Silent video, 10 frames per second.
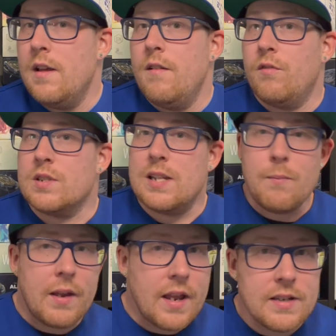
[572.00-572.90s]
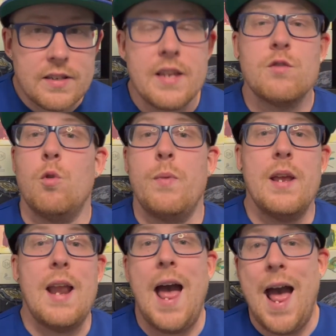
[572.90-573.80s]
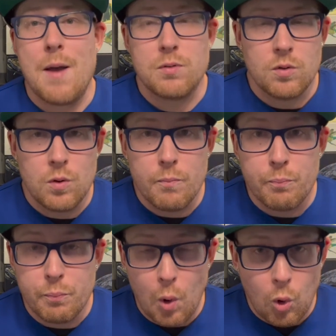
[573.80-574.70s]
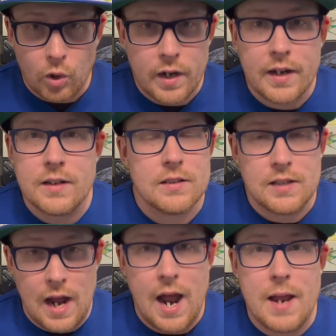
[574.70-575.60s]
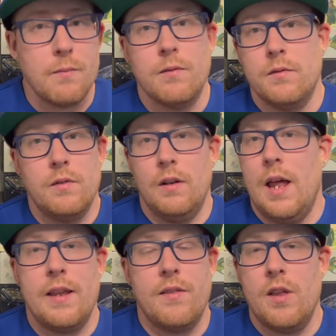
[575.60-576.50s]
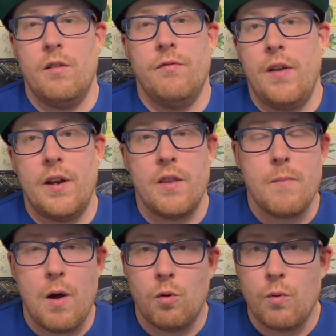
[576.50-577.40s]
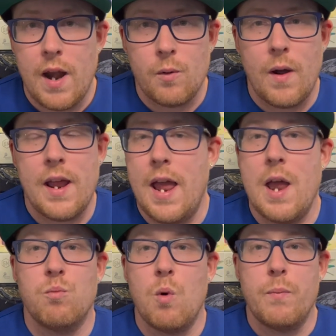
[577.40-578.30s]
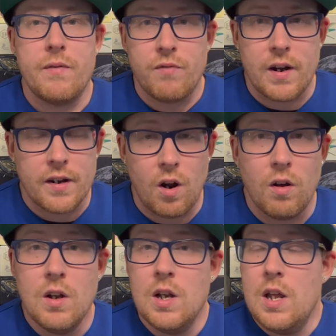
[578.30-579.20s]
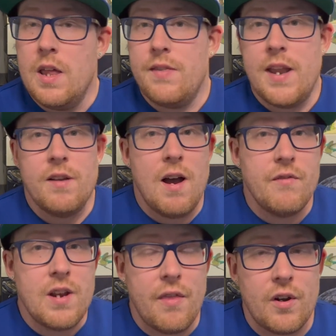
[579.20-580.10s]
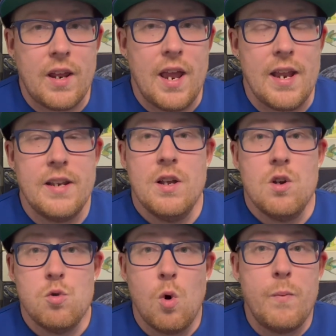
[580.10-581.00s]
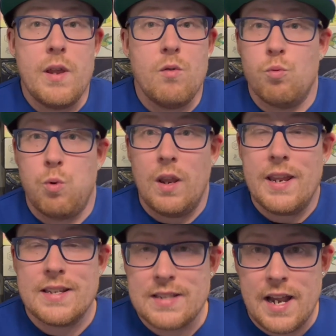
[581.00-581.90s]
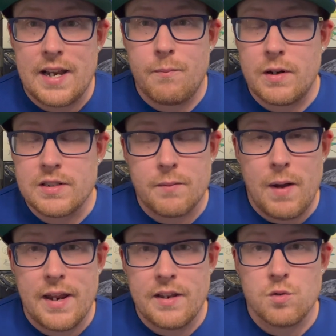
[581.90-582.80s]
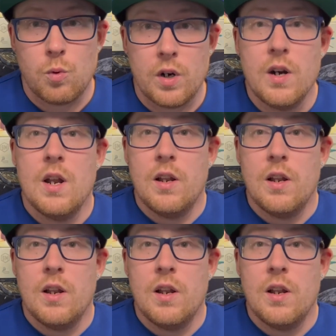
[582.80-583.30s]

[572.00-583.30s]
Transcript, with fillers: For some kids, this will be an absolute boring time. Like they'll figure them out right away. It won't be fun at all. Then you'll have another kid who will be really excited, much like my kids were,